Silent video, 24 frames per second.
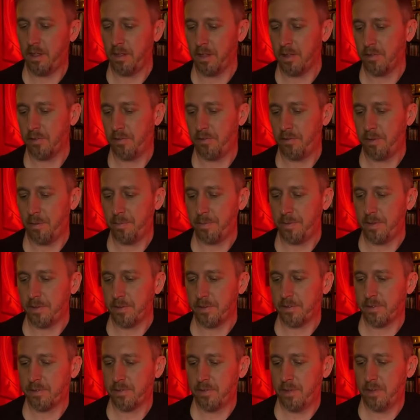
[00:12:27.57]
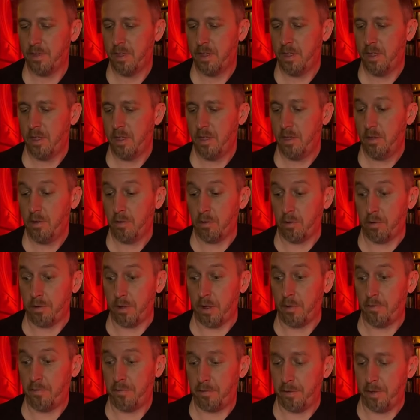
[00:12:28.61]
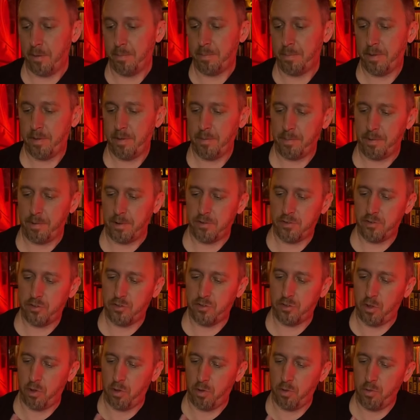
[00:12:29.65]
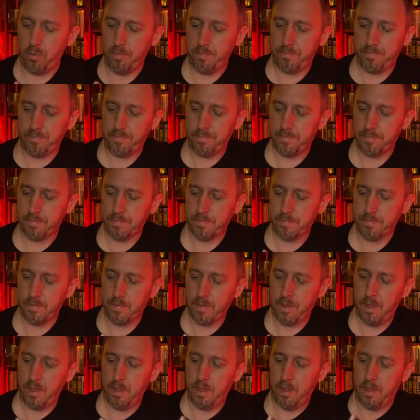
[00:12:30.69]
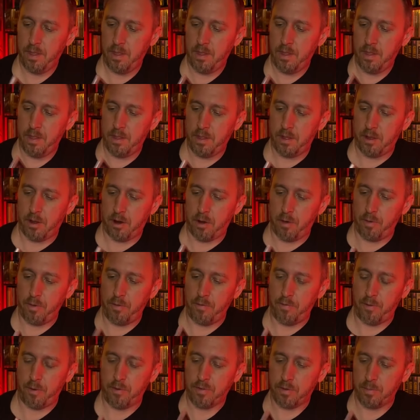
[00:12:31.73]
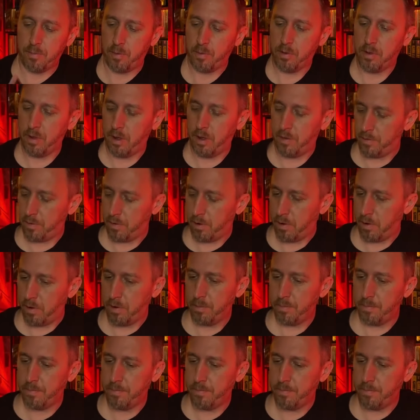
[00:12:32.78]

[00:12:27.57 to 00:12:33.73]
let's flip this, or not flip, but show our reversible cover art.